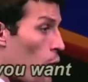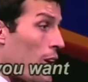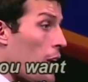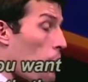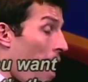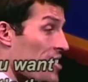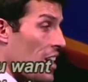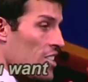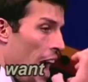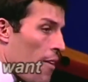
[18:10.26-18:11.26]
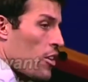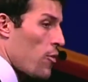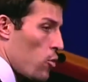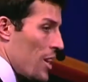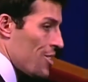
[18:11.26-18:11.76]
And the way to get past that is have
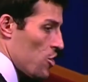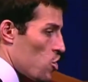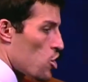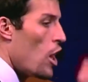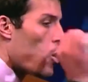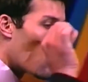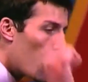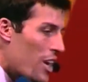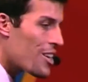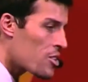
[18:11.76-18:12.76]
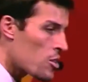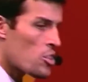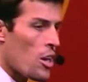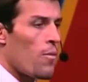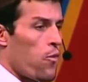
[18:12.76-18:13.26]
enough reasons.
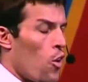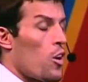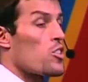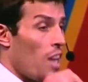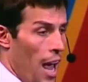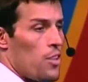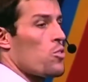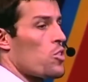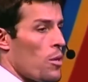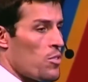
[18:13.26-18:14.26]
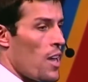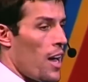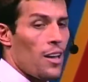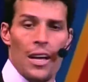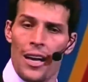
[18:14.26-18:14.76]
Reasons come first, answers come
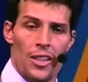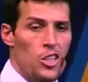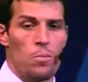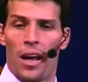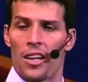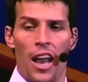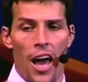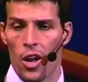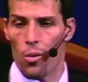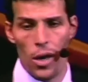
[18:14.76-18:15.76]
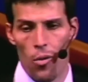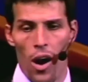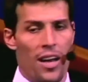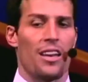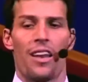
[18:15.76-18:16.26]
second. This man did not know what he
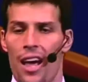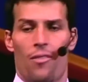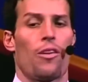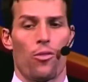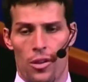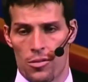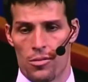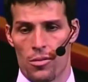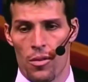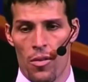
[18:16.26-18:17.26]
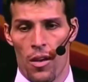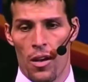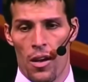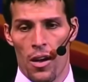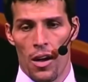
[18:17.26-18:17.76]
wanted. He did not have enough reasons.
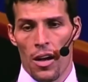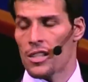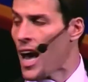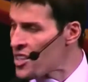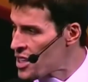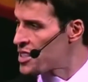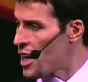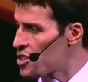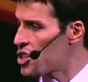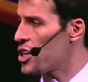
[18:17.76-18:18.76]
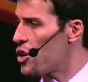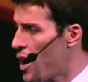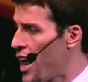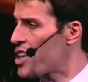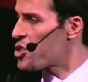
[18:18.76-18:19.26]
To ask intelligently, you
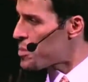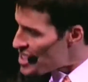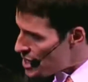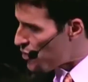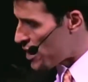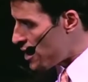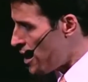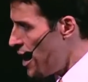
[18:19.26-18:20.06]
got to ask specifically.